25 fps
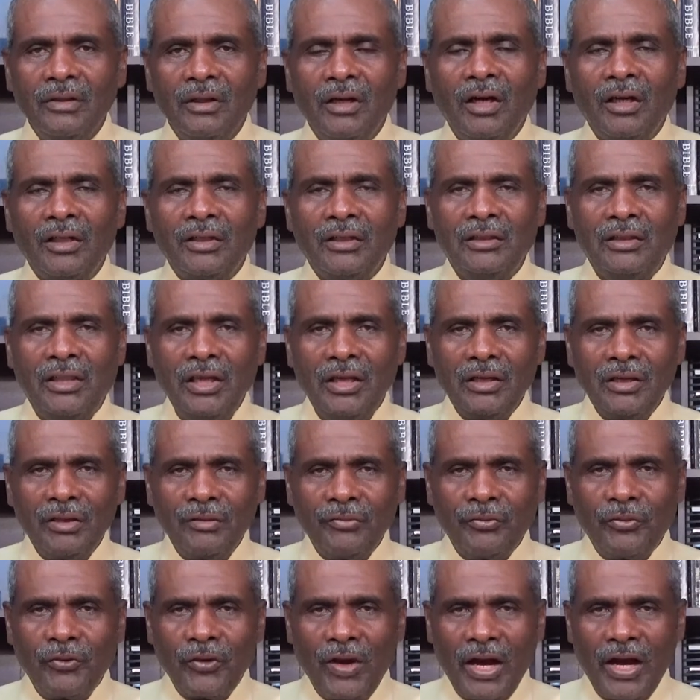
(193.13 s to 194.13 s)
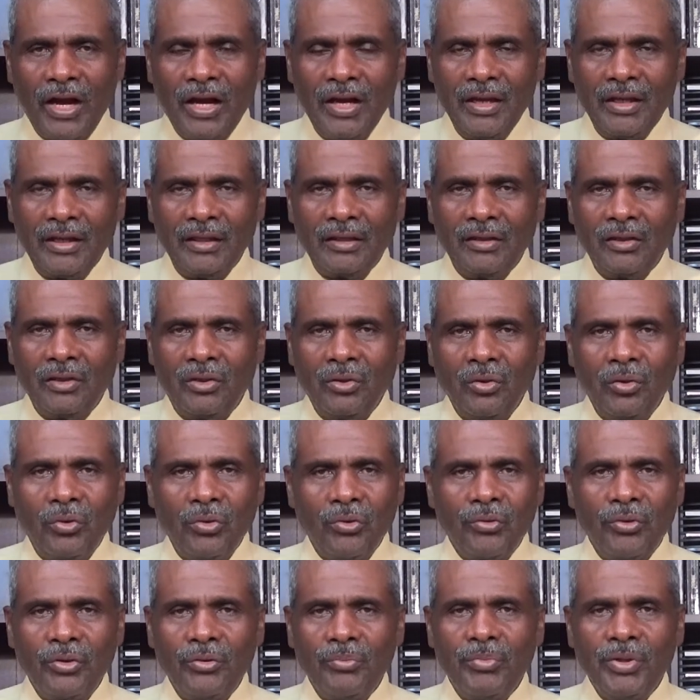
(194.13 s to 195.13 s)
Identifying,
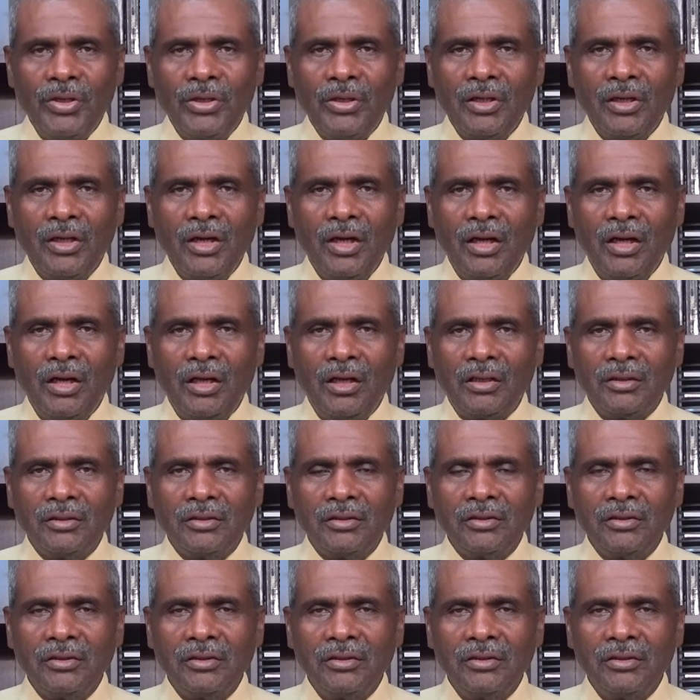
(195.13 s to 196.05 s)
glory be to God.